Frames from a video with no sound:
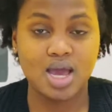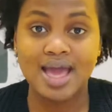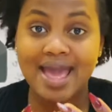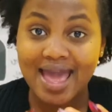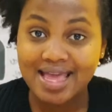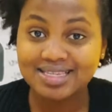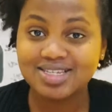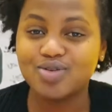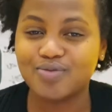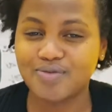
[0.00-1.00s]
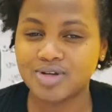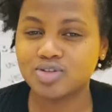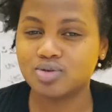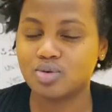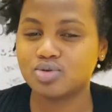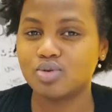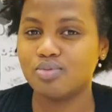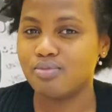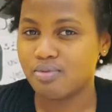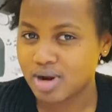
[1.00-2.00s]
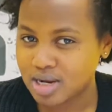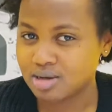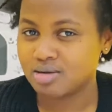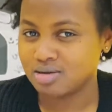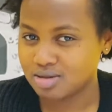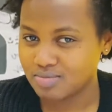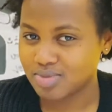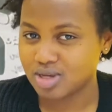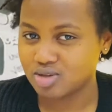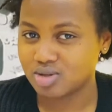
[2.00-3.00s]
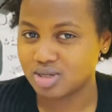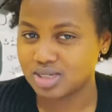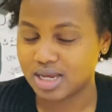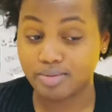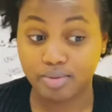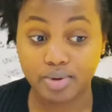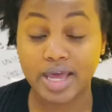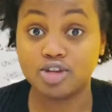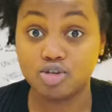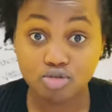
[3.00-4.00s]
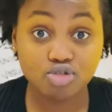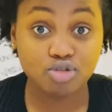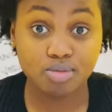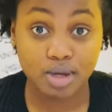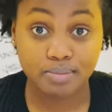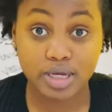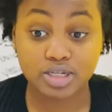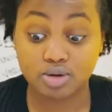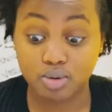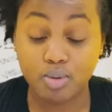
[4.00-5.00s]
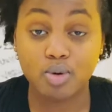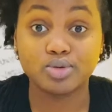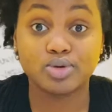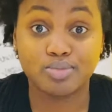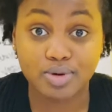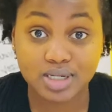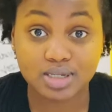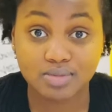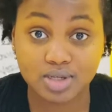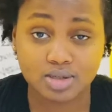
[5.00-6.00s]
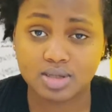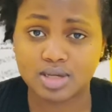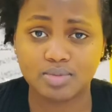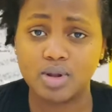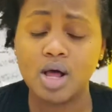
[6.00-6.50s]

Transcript: Hence, your friends should also bring something to the table, and you should be a person who also brings something to the table.